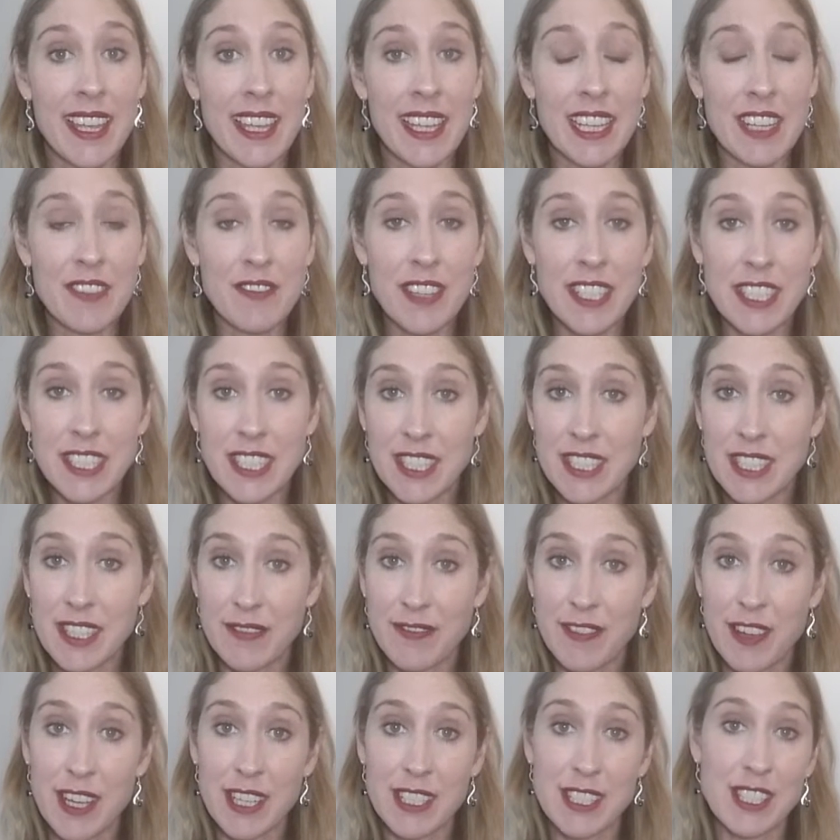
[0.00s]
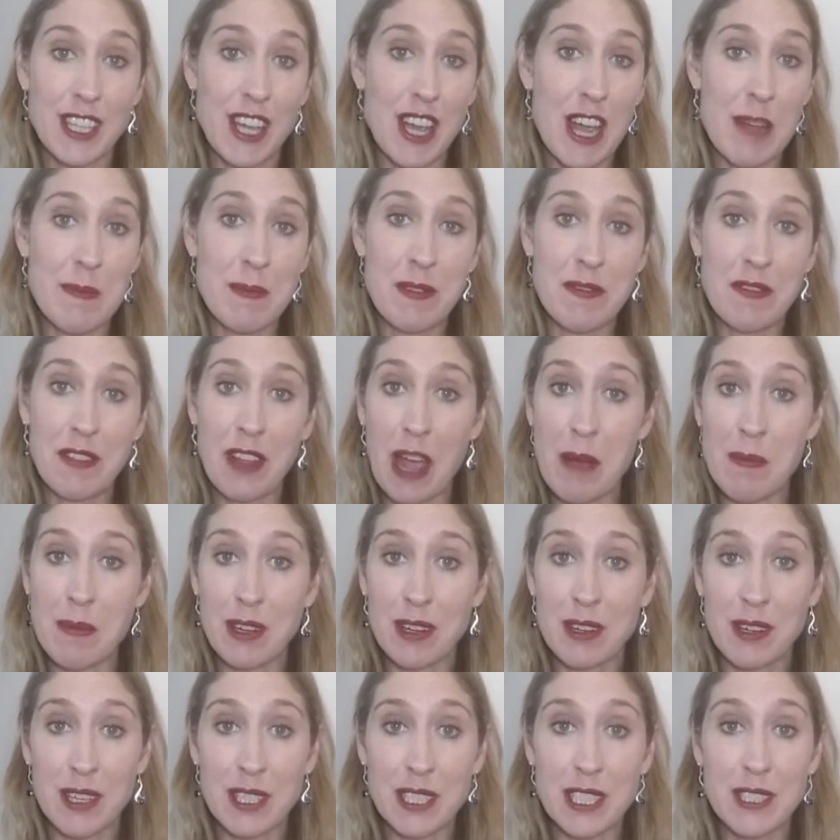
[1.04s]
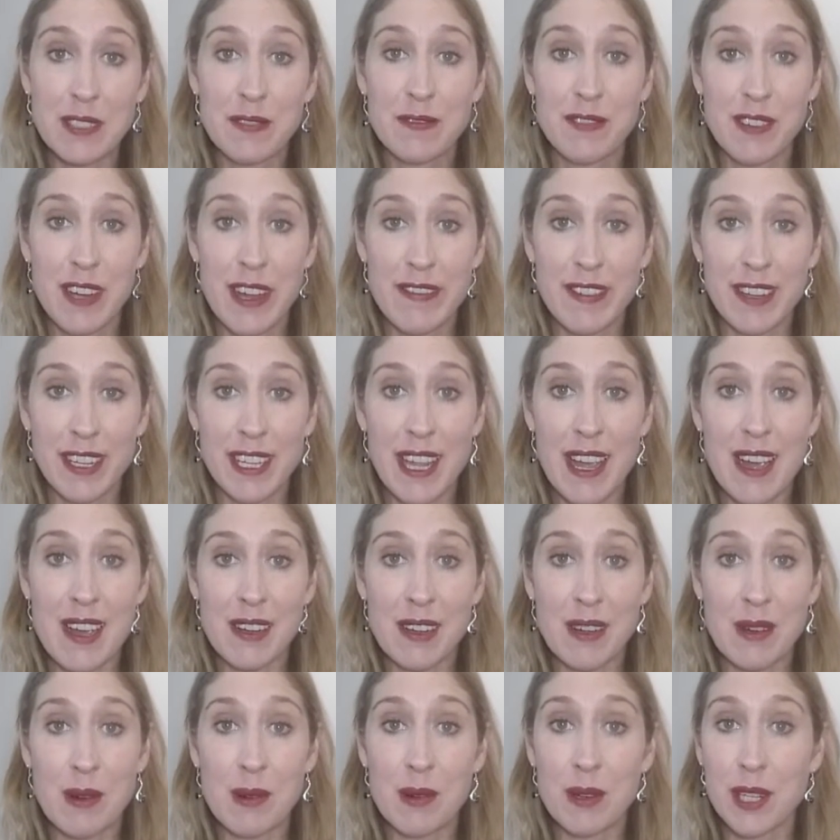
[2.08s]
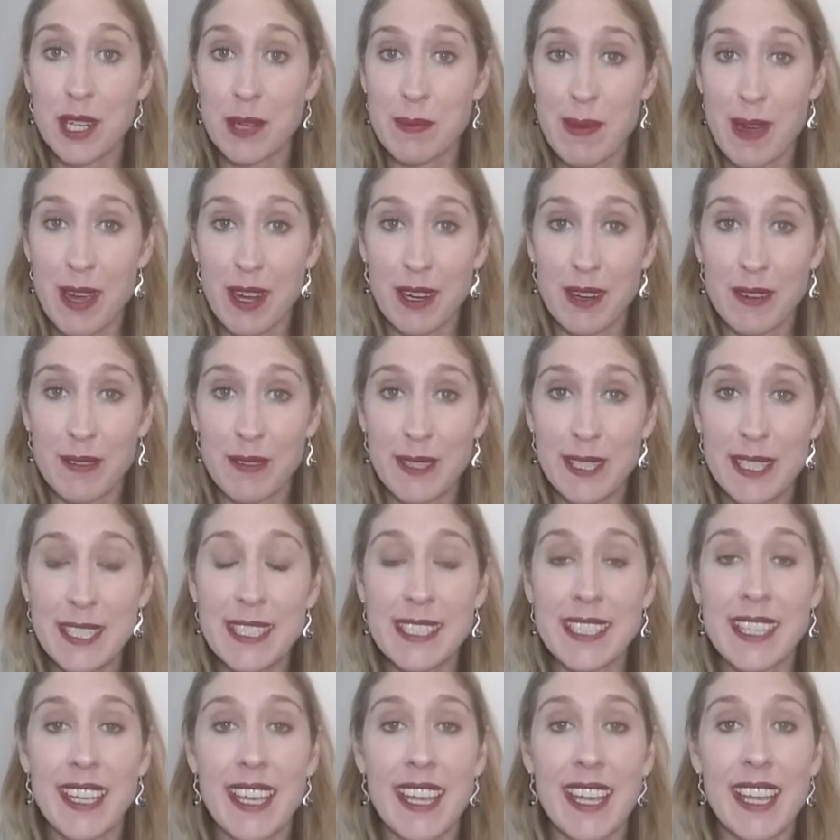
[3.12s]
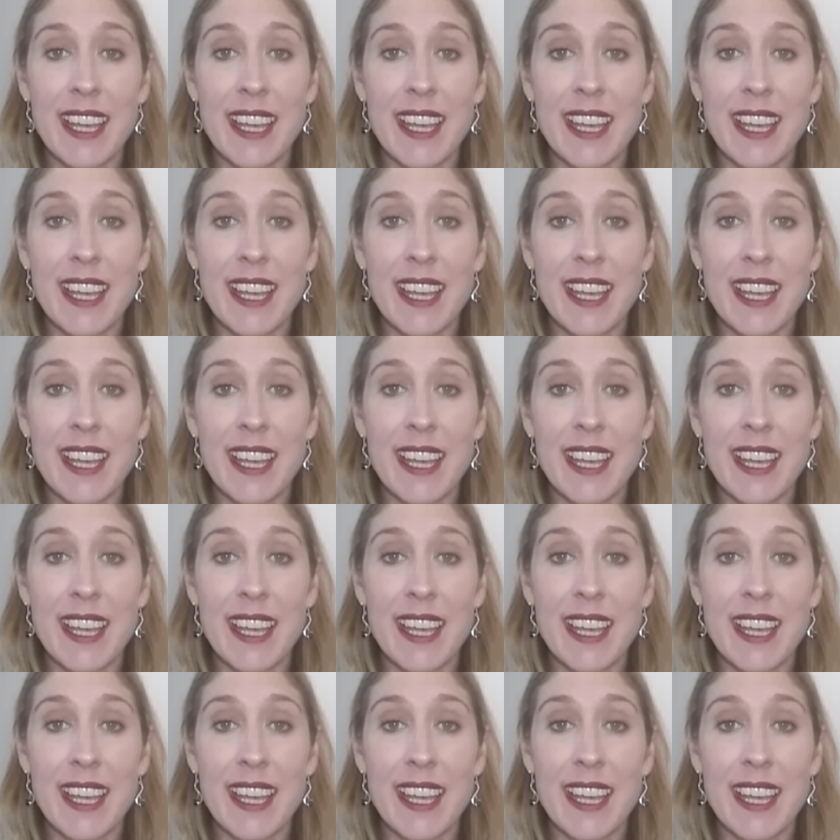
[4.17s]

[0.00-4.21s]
If this is the first time you've come across Forever Young Autobiographies,